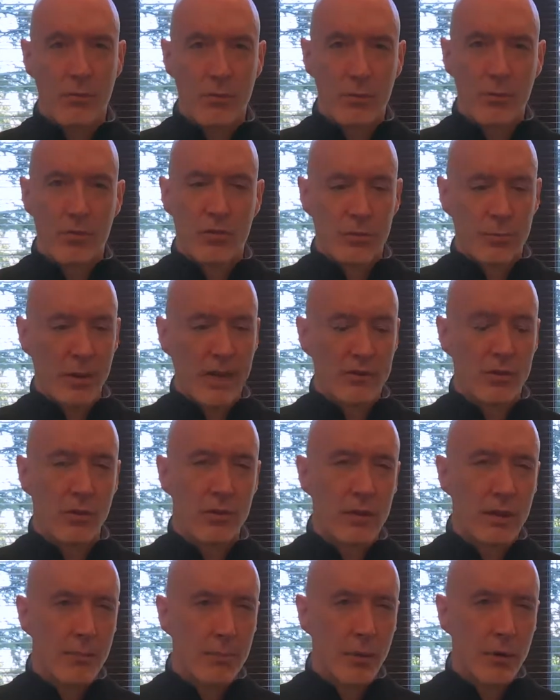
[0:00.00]

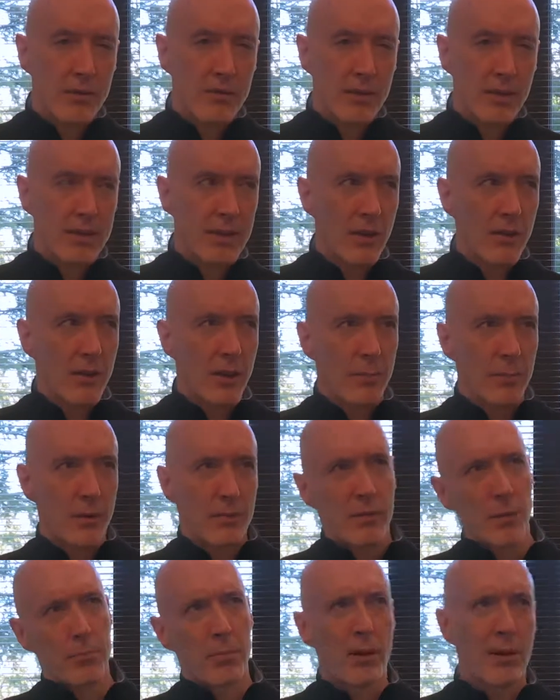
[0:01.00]
specialty books that tell you about
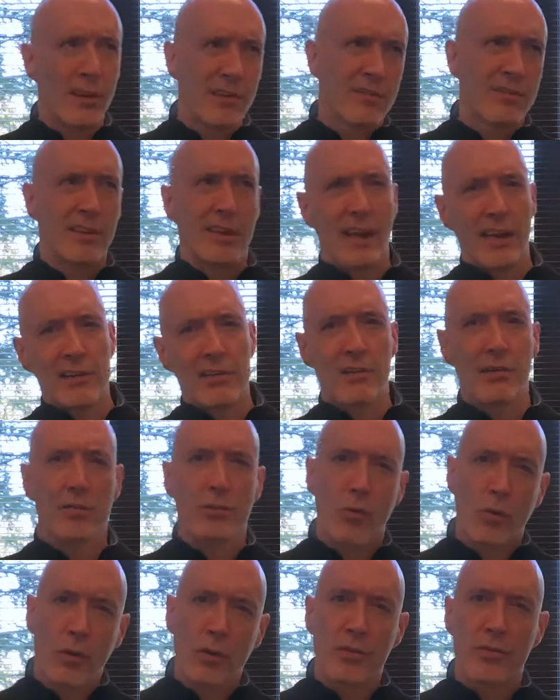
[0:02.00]
the pronunciation of
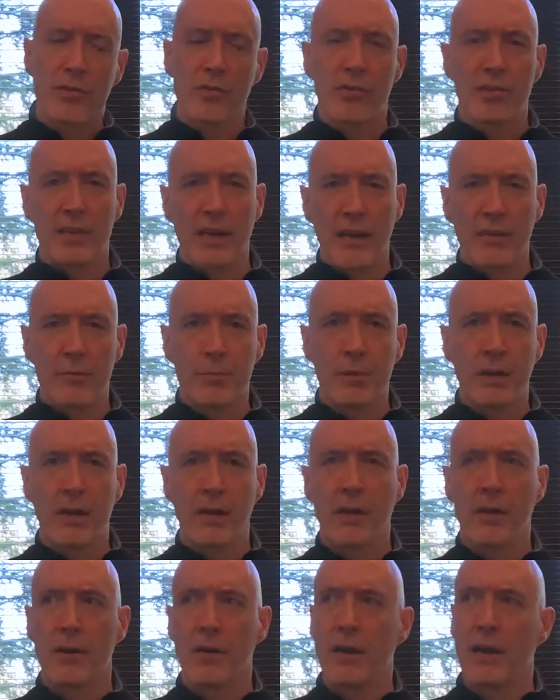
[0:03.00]
words in
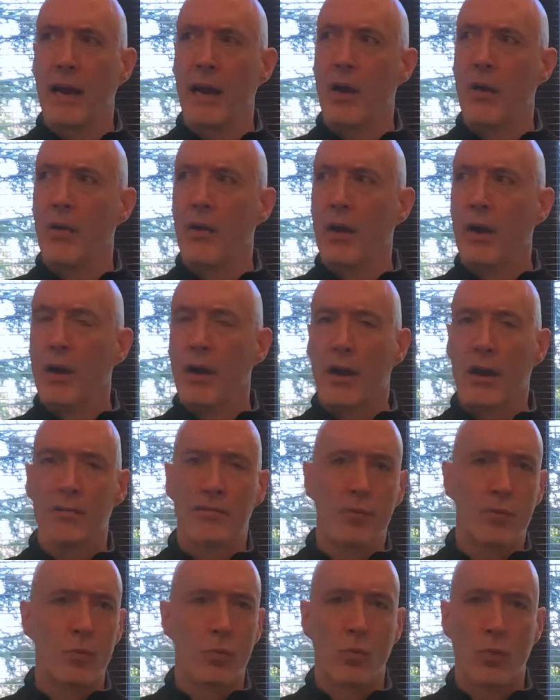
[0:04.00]
Shakespeare and how a
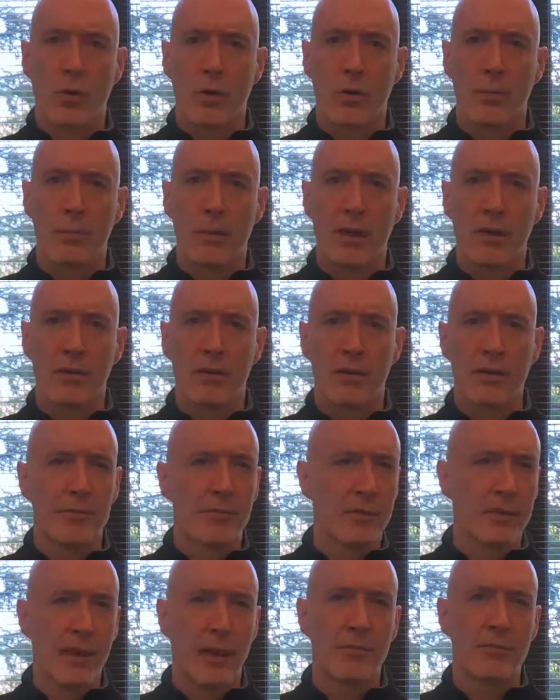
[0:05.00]
certain word meant
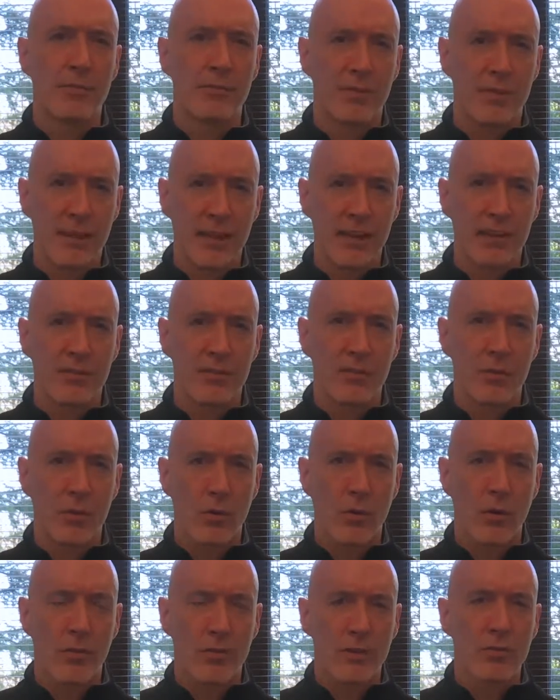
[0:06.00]
different types of things. There are
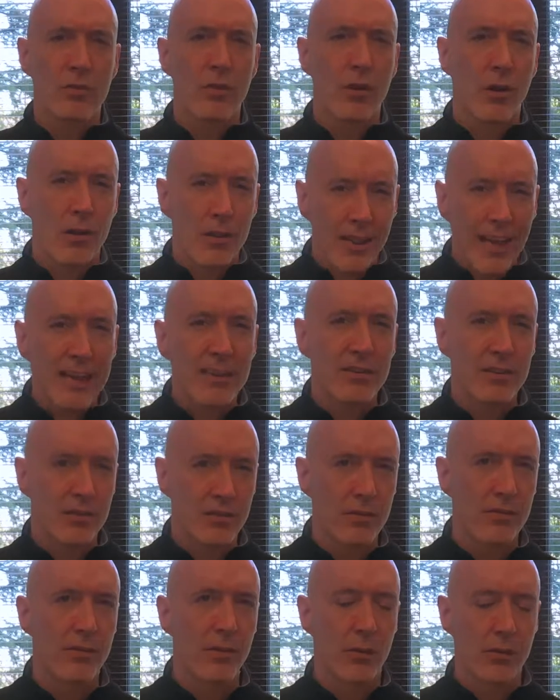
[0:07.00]
all these collections
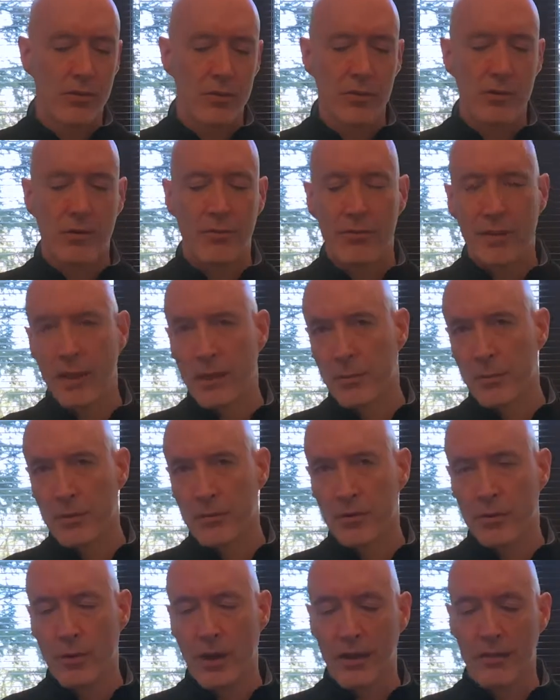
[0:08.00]
of those that are available
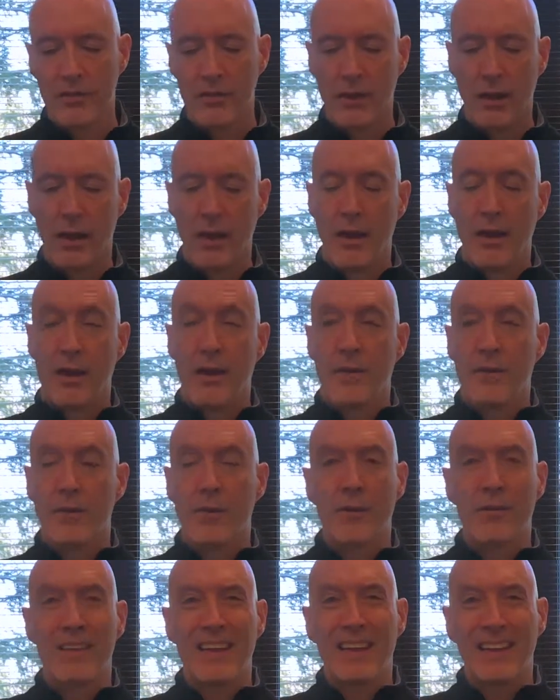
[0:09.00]
to us. There
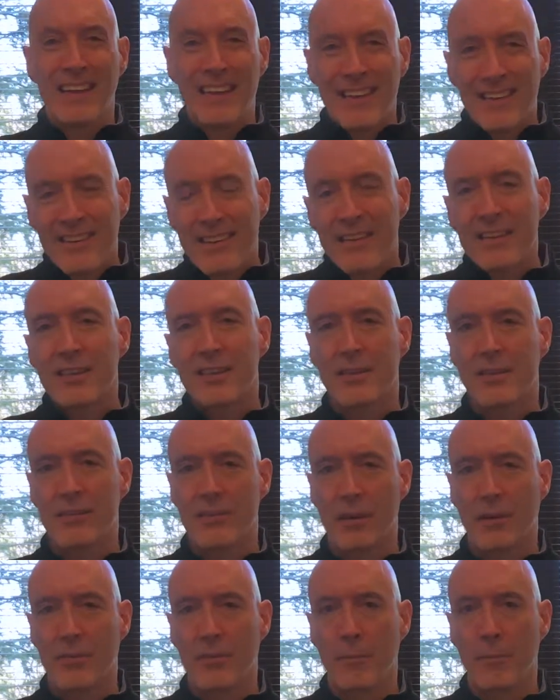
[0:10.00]
are then editions
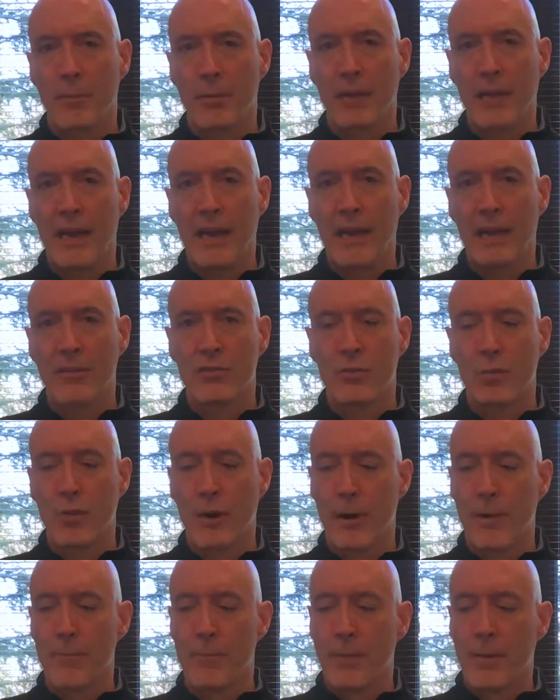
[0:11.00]
of the plays
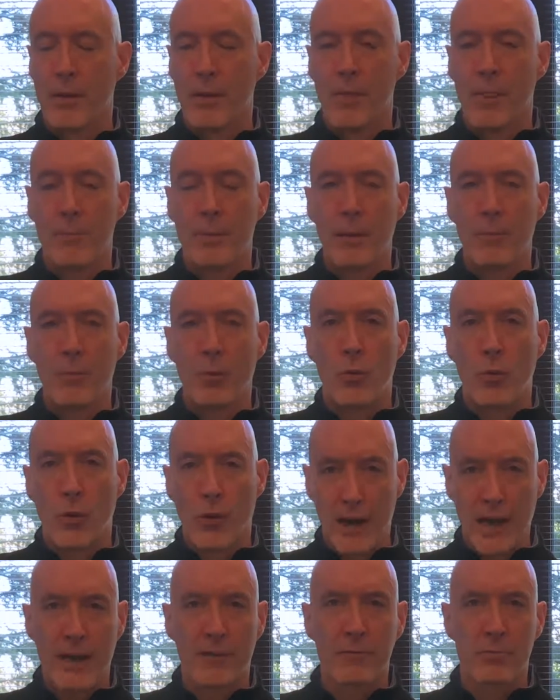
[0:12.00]
where people who are
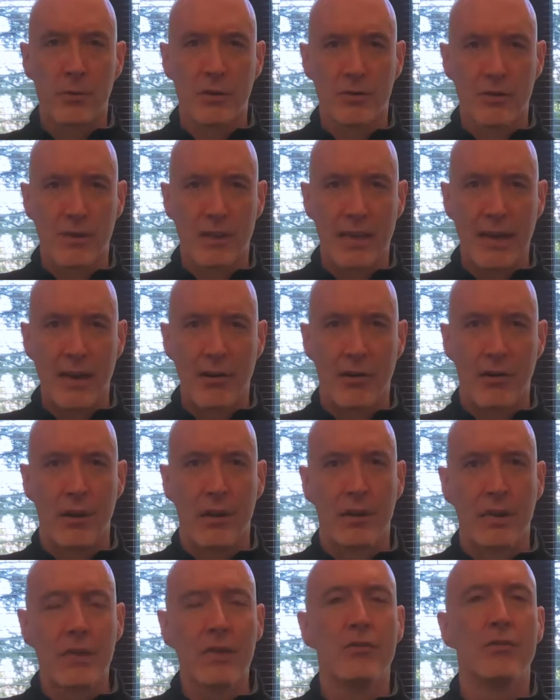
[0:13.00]
experts in the area
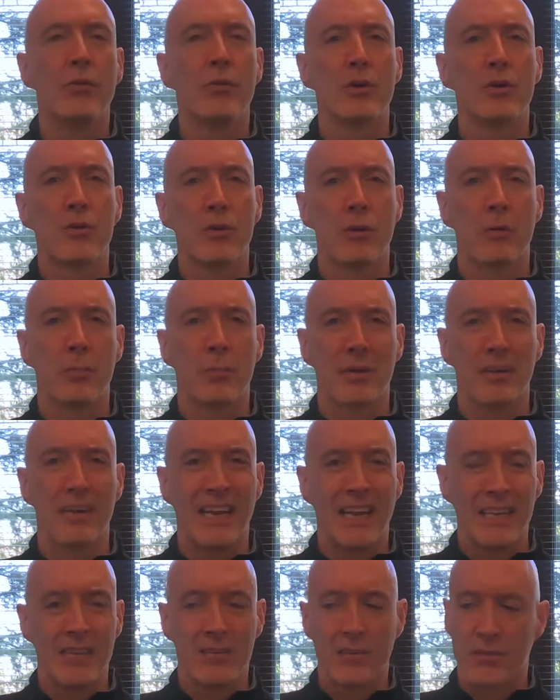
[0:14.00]
give you
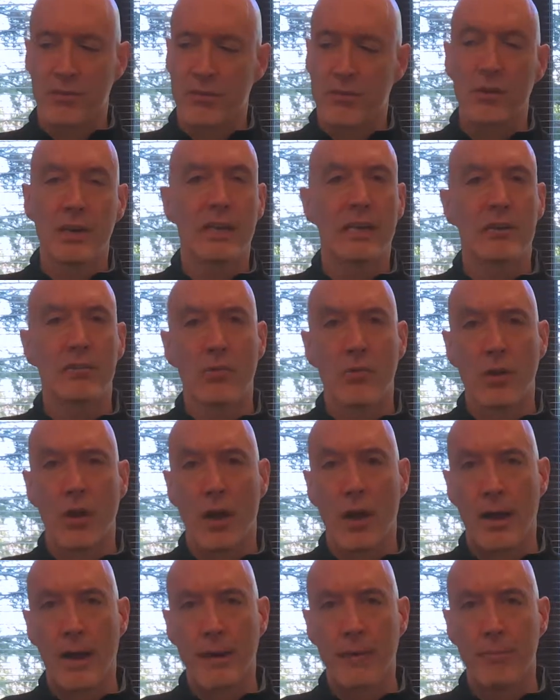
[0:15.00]
interpretations for each
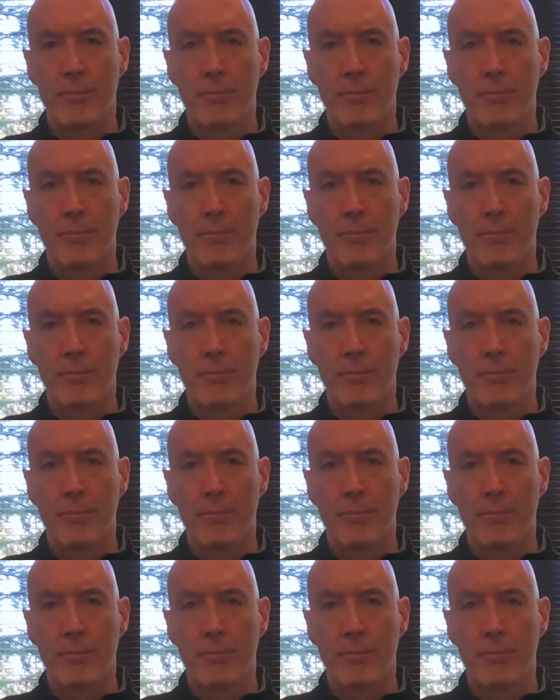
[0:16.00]
line.